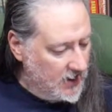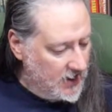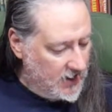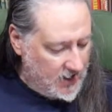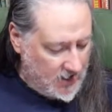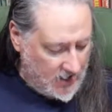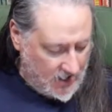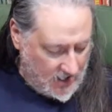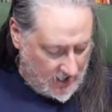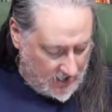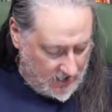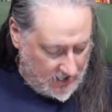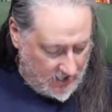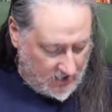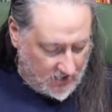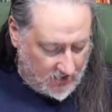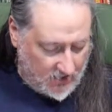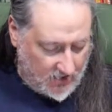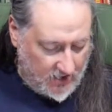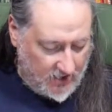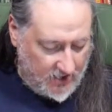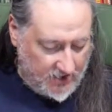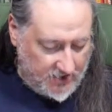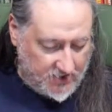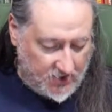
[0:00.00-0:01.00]
And there
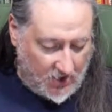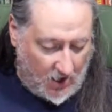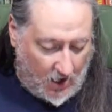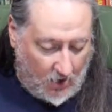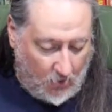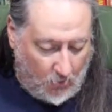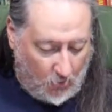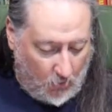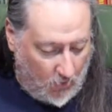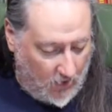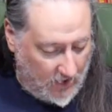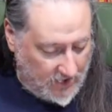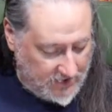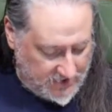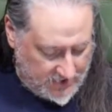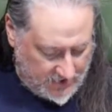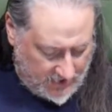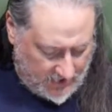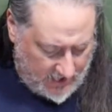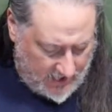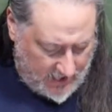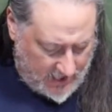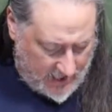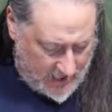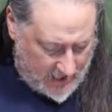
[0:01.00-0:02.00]
is, once
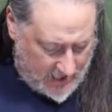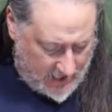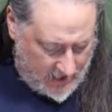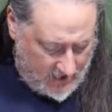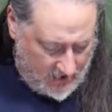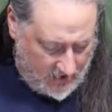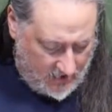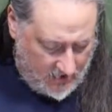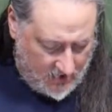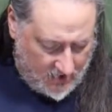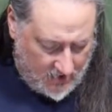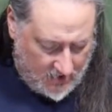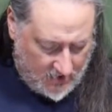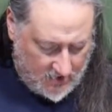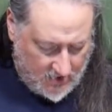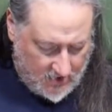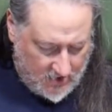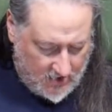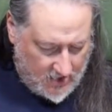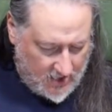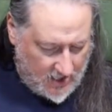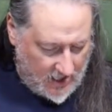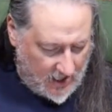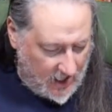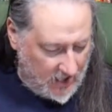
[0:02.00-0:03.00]
again,
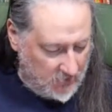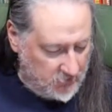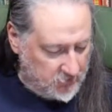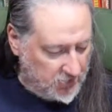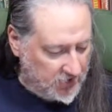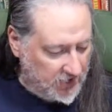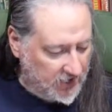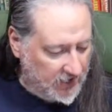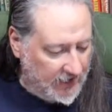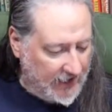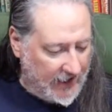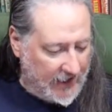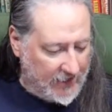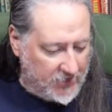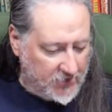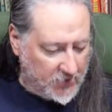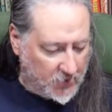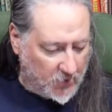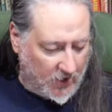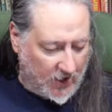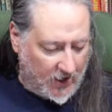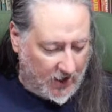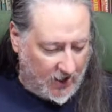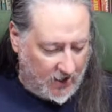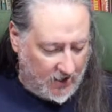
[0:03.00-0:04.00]
a
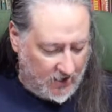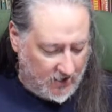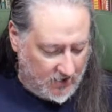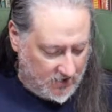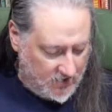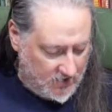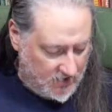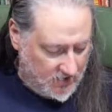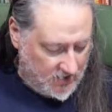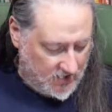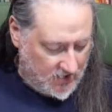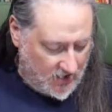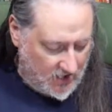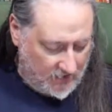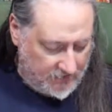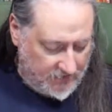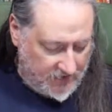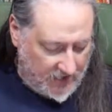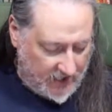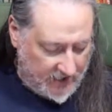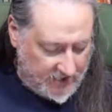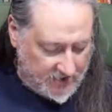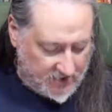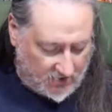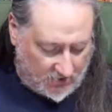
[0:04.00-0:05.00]
plethora of
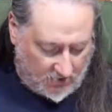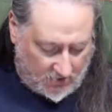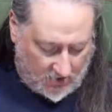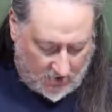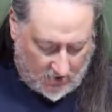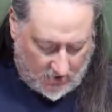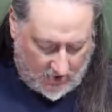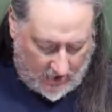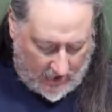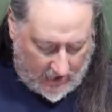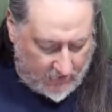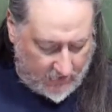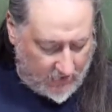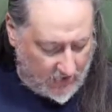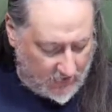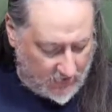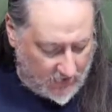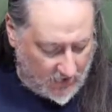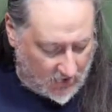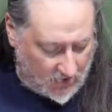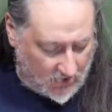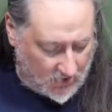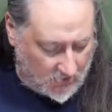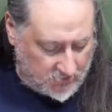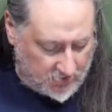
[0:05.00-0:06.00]
nice art. And then
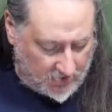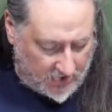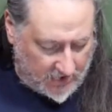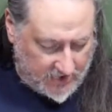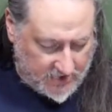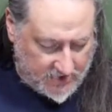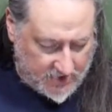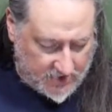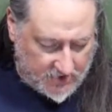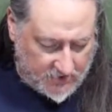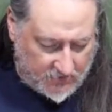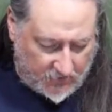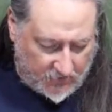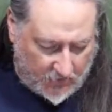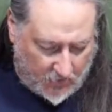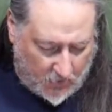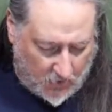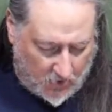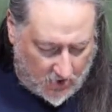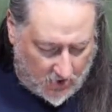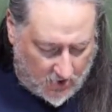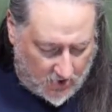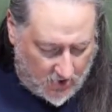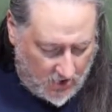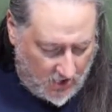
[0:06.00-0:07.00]
there are places
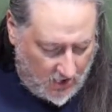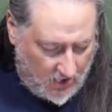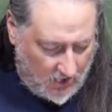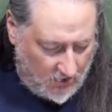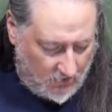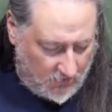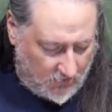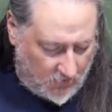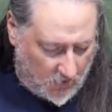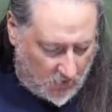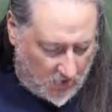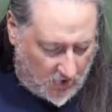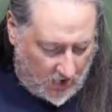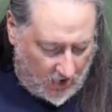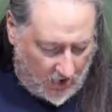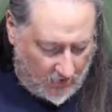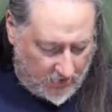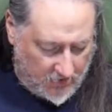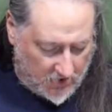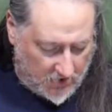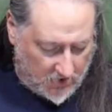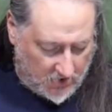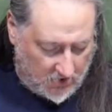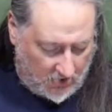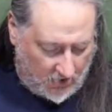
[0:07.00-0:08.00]
for
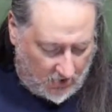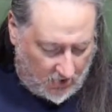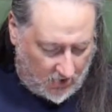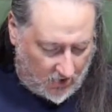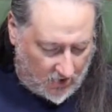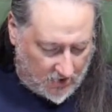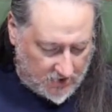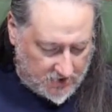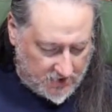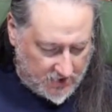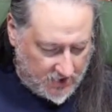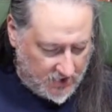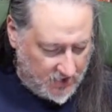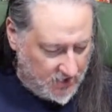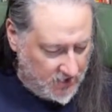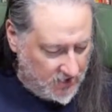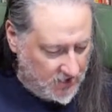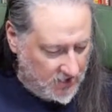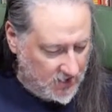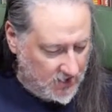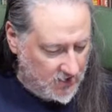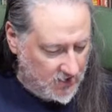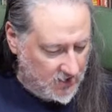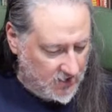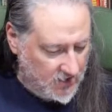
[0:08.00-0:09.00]
other art
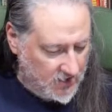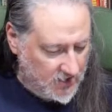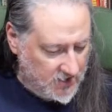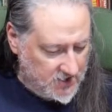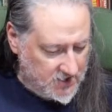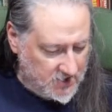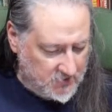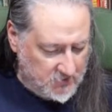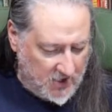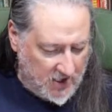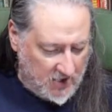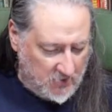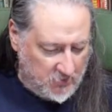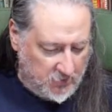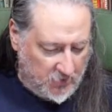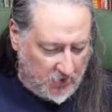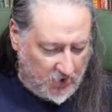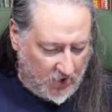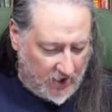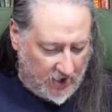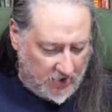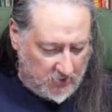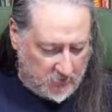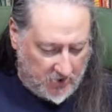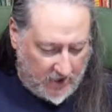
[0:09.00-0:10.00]
to be
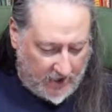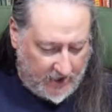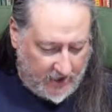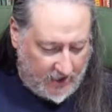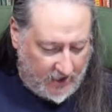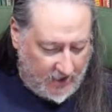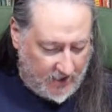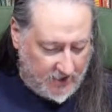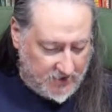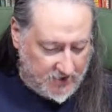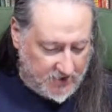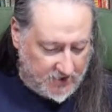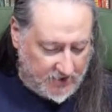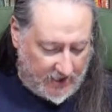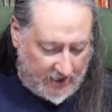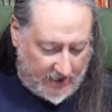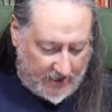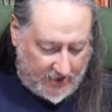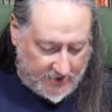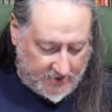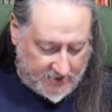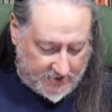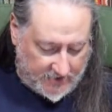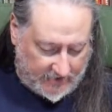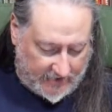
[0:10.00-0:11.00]
put. But it
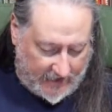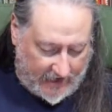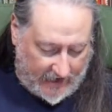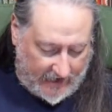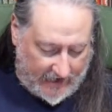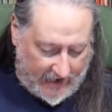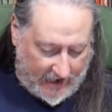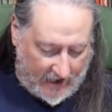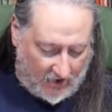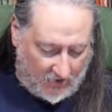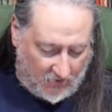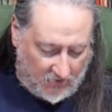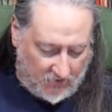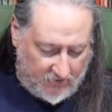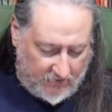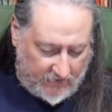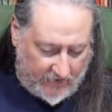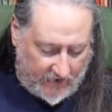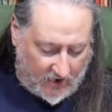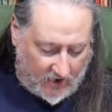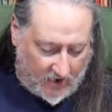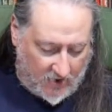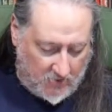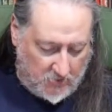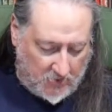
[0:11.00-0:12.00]
is laid out
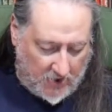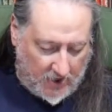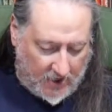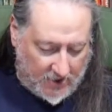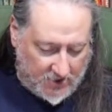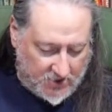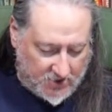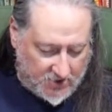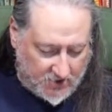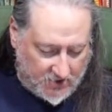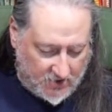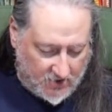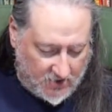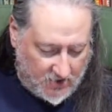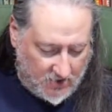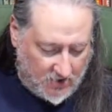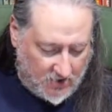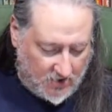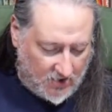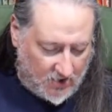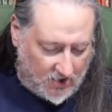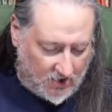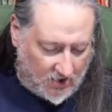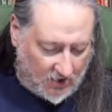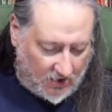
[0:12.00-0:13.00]
very much
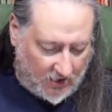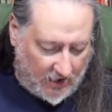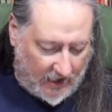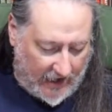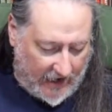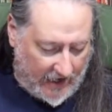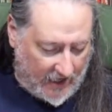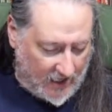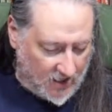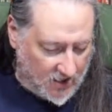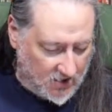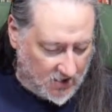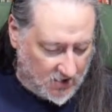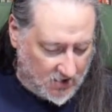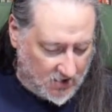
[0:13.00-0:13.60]
like